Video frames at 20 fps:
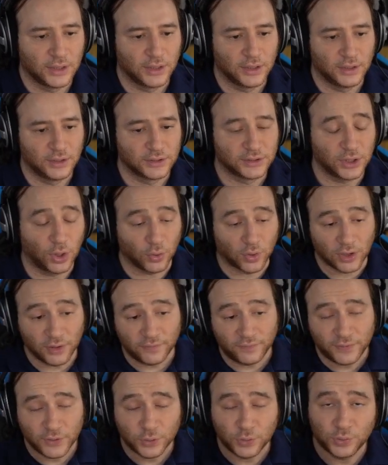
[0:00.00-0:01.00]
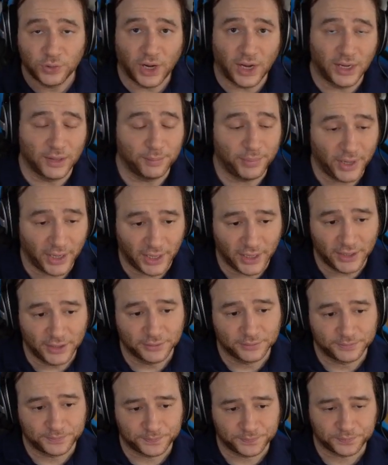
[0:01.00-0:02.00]
so if you do not pay,
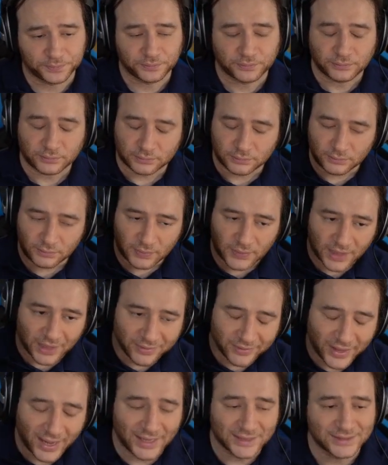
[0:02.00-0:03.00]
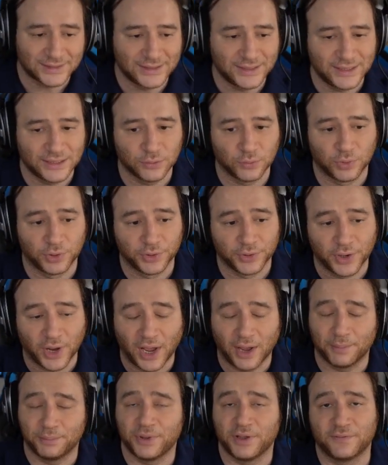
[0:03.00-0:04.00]
that seat will
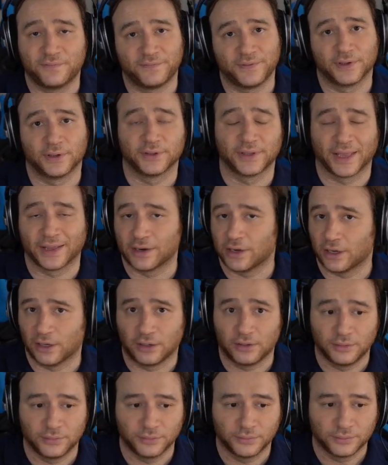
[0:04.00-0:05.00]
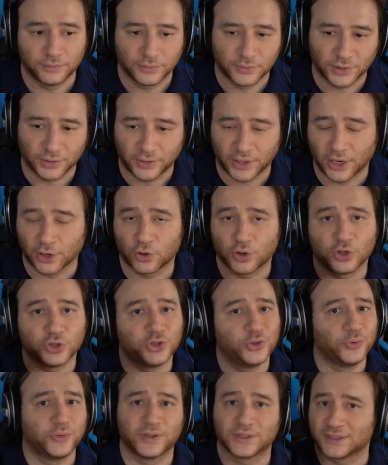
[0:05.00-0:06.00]
not be filled at all. They're not going to
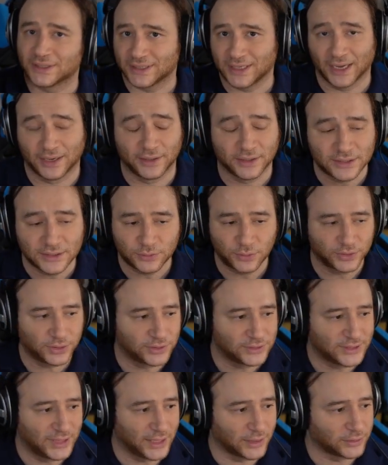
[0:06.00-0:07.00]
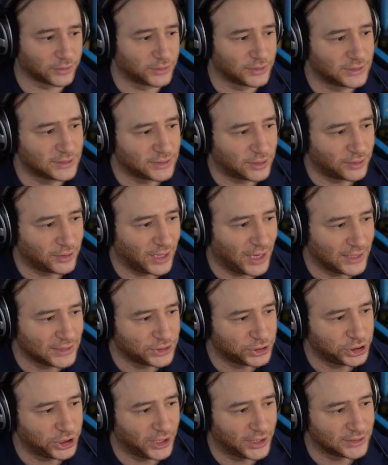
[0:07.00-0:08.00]
do this again. This is what they're saying. So this is our last
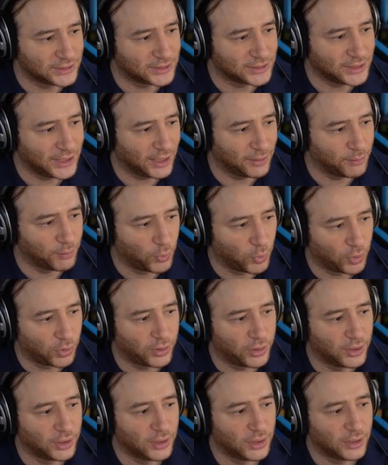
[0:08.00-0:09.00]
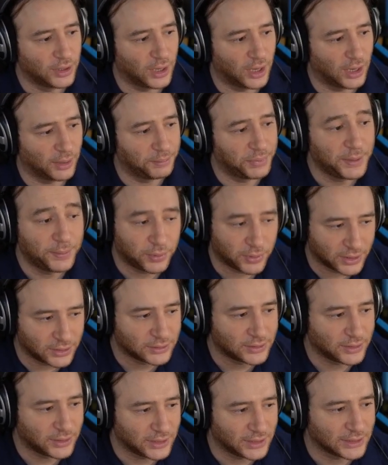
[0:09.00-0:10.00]
chance to get more uh, people
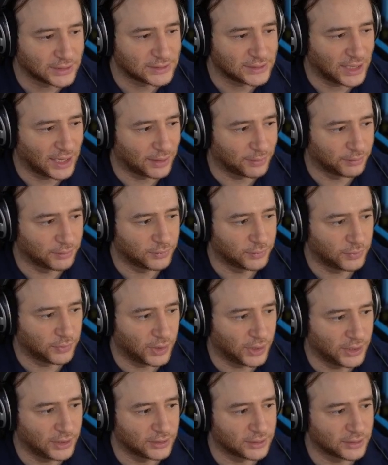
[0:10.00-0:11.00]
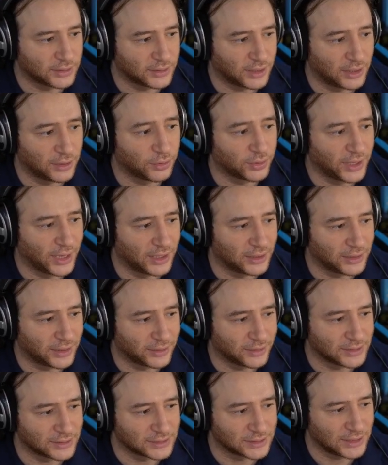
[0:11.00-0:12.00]
into the exam, right? Kind of look at it like
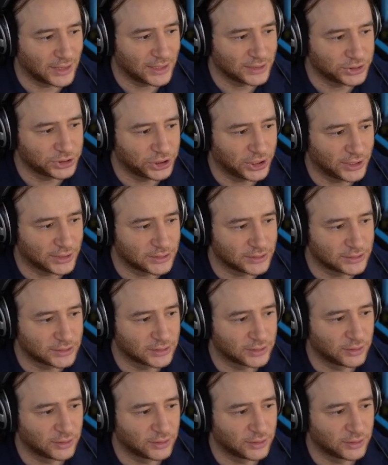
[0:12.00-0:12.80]
this. Last chance